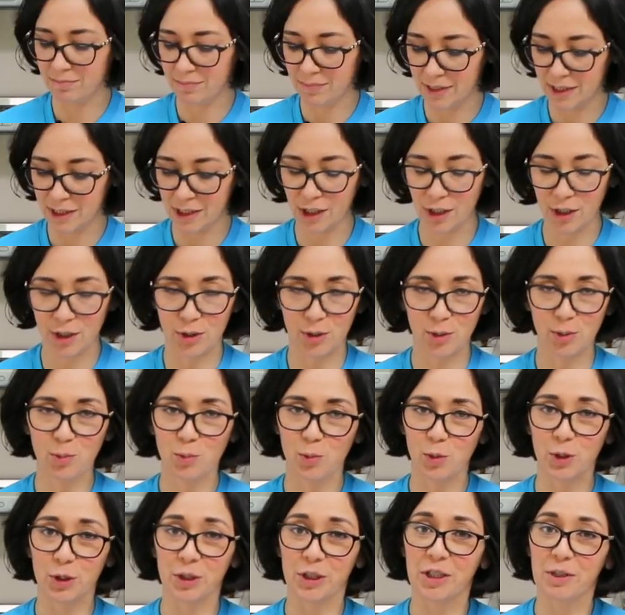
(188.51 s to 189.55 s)
So
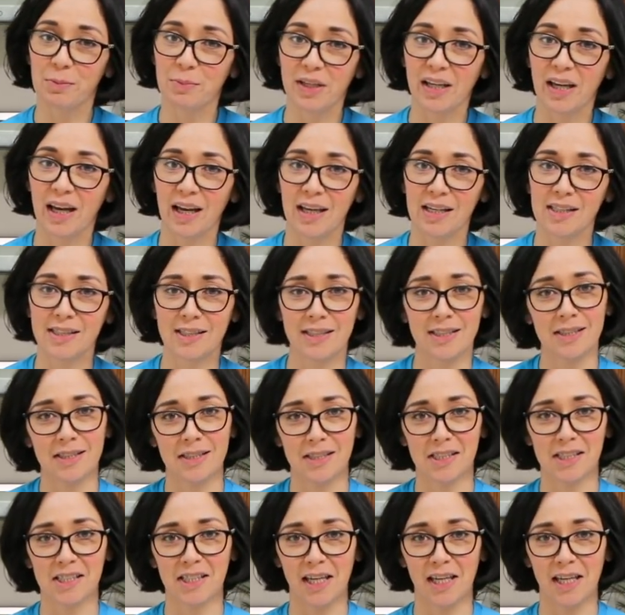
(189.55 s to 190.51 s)
we're gonna be icing this